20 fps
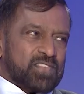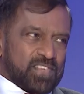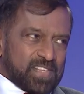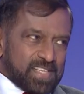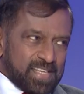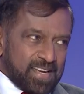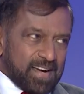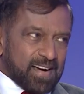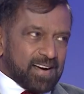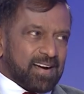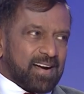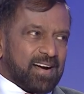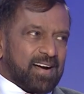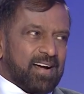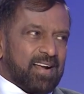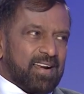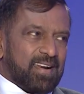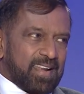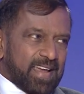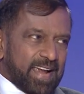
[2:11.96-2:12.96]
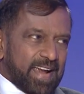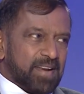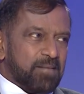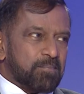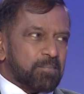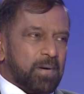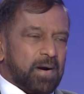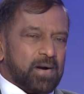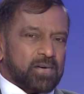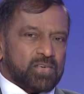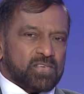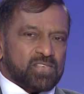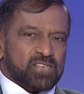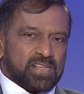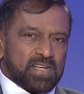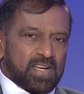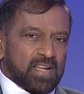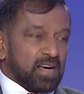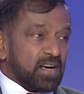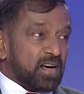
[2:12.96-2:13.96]
Sri Lanka land, part of
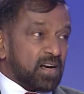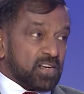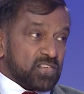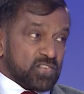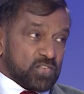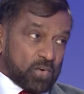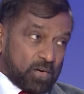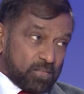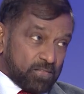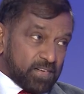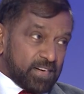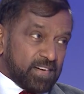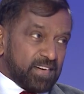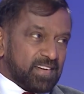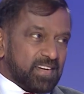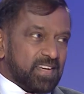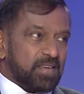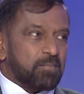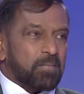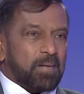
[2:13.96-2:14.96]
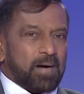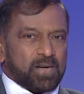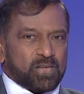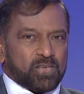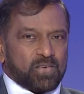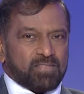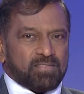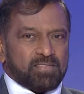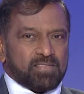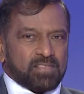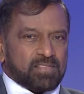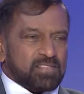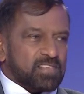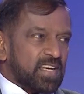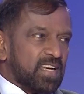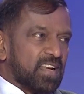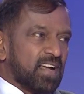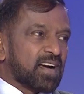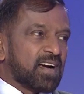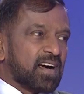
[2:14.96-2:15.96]
Sri Lanka's sovereignty, part of
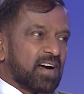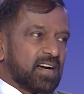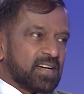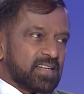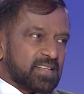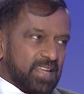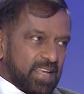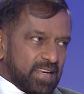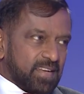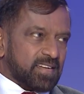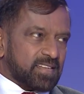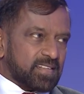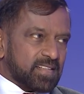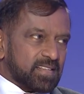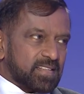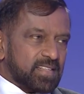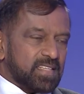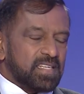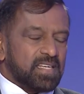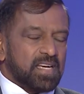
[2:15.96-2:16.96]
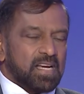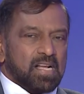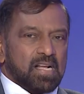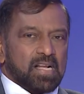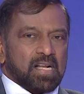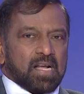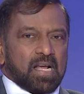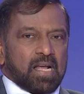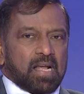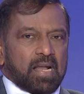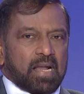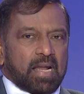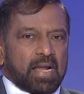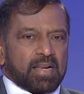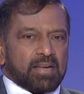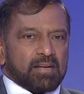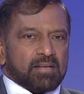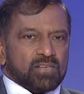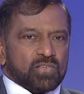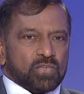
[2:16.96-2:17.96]
Sri Lanka territory.
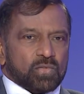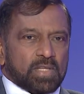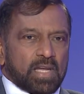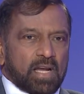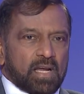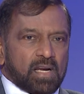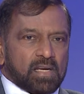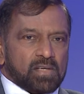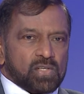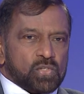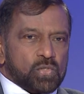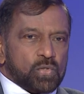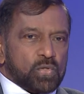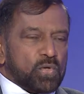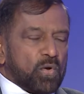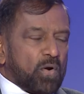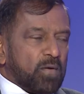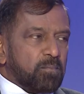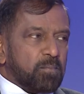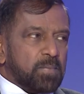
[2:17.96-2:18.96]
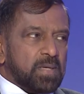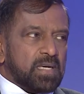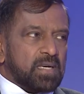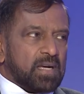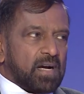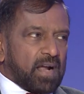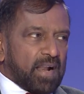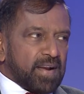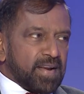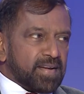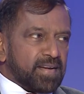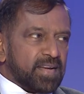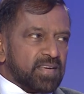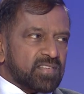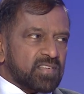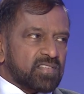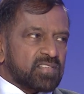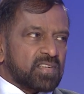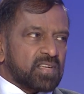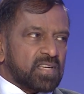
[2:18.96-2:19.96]
And so there should not be
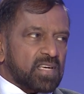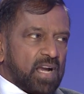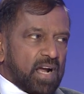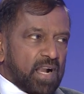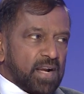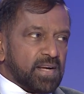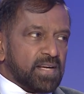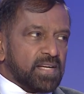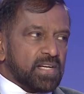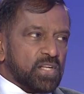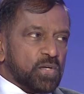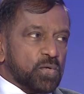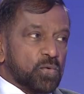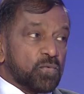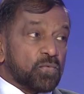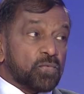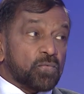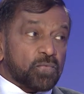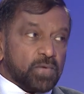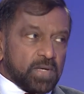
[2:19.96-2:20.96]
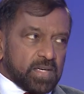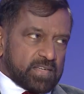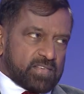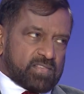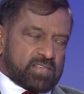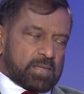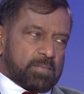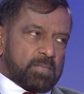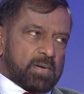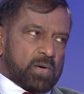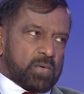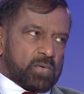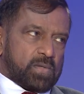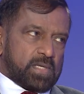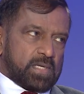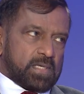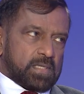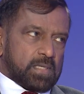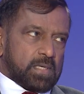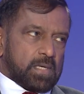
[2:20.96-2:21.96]
unnecessary, undue fears about
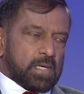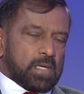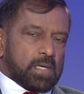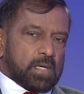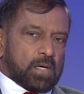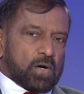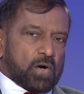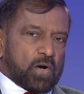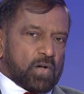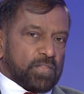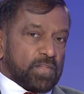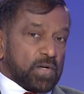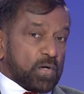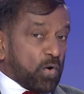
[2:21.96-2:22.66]
it. On the